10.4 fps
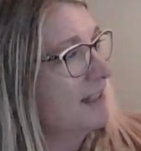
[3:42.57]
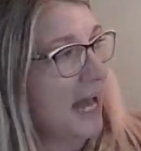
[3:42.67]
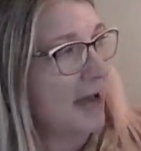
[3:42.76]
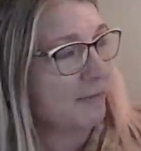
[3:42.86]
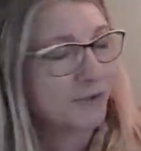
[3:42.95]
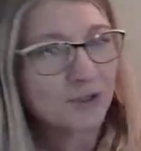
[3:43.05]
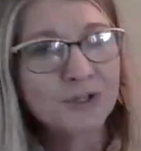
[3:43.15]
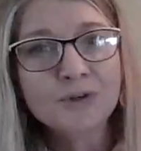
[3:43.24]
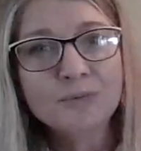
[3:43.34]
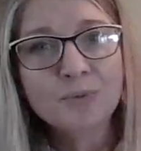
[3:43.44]

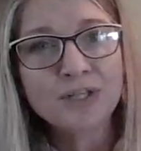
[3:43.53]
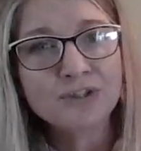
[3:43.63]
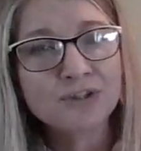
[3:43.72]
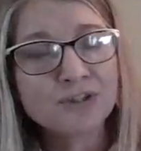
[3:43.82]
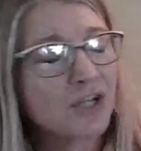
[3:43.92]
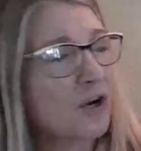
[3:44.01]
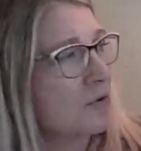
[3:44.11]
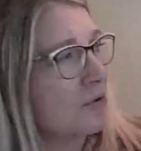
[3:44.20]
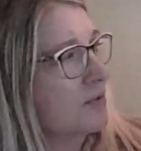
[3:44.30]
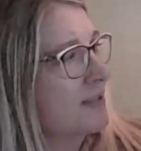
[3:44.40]
"Afternoon, Preacher
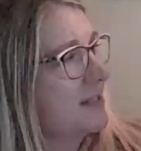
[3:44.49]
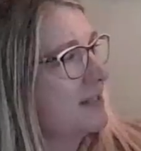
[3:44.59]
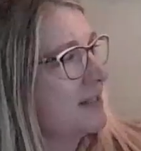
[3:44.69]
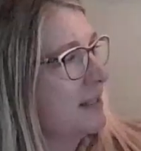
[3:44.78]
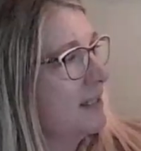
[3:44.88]
Jones."